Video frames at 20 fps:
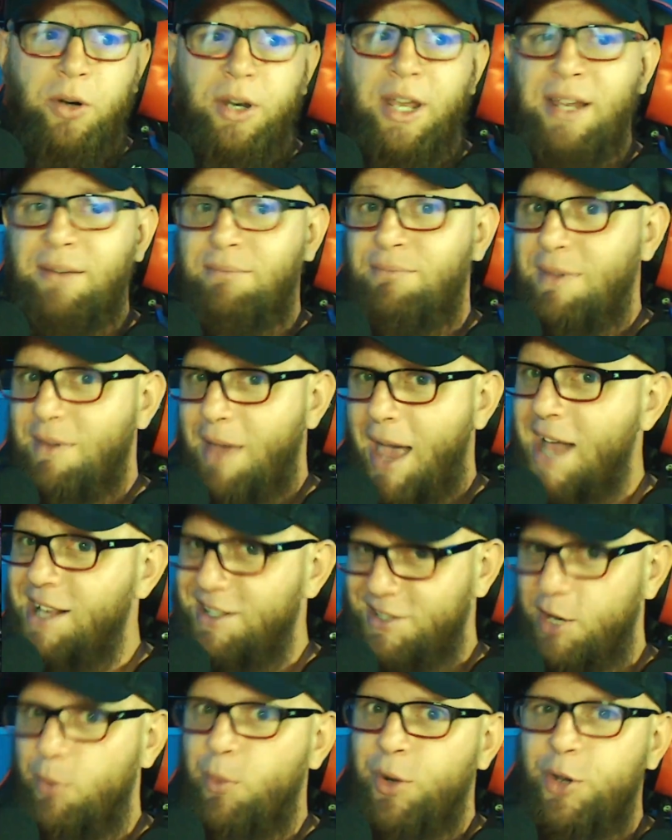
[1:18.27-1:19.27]
And as
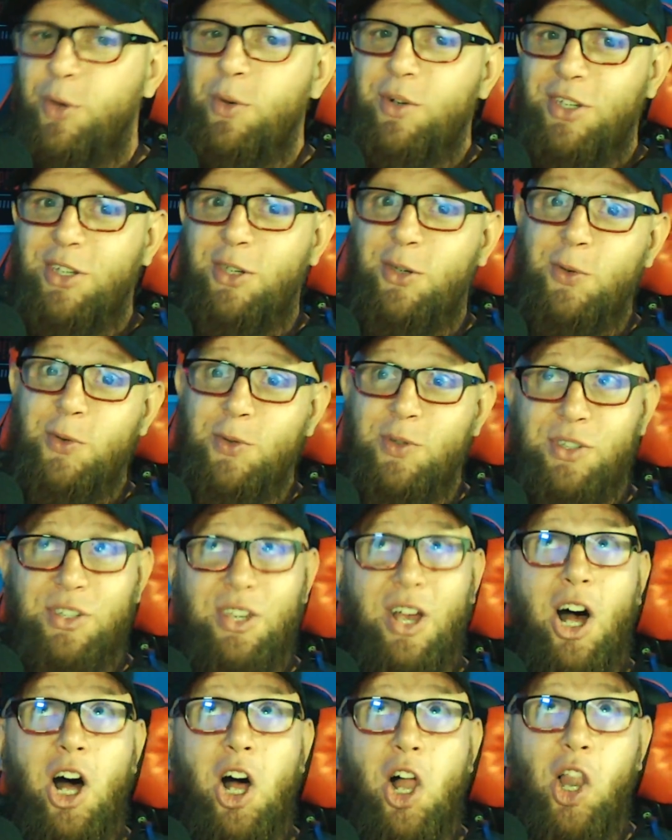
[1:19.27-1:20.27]
someone who queues
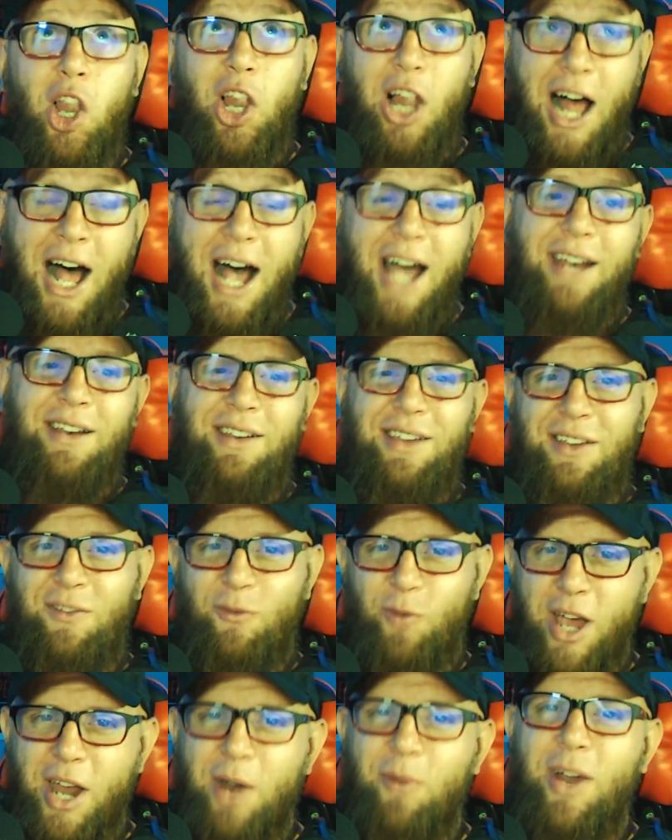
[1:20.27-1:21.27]
a lot in
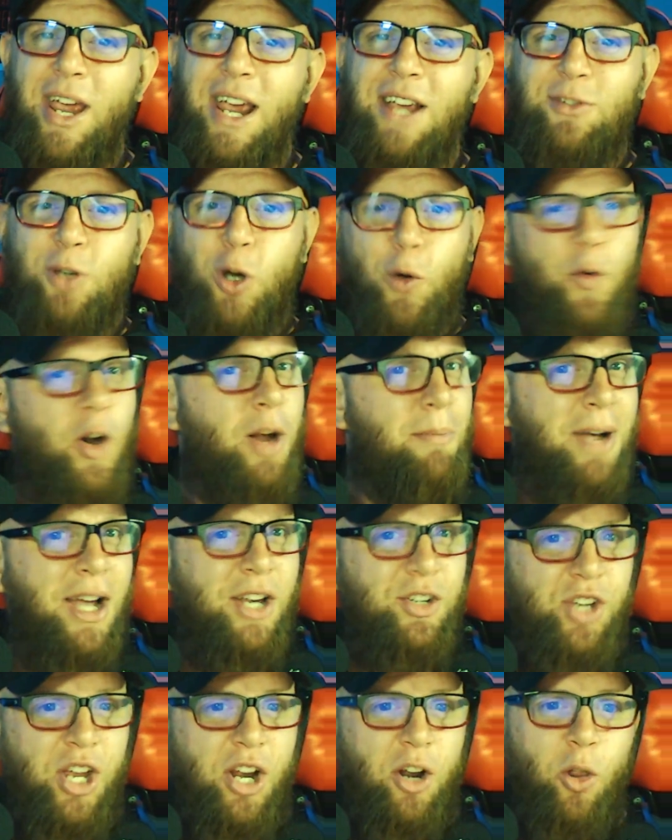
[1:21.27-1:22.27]
red ranks over on my
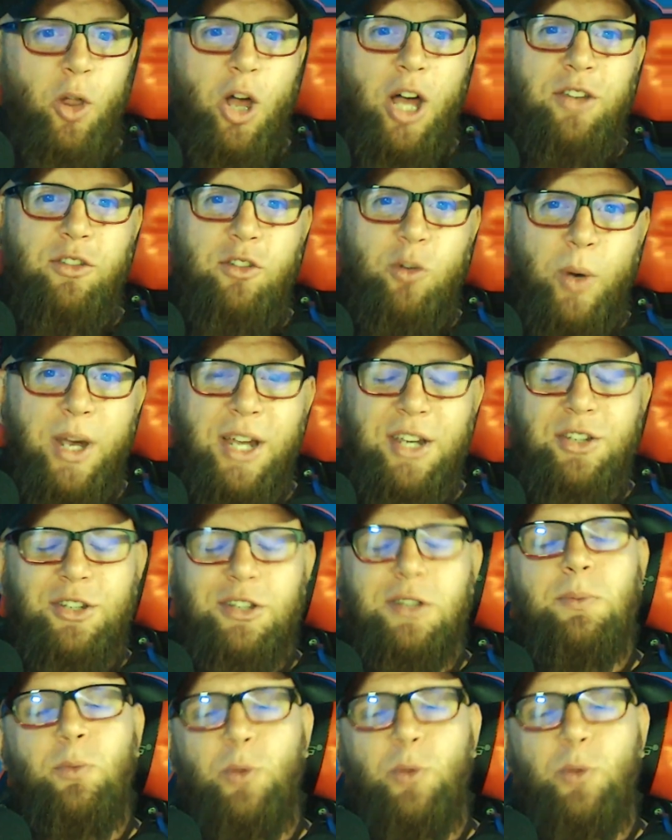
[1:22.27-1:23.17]
channel on Twitch,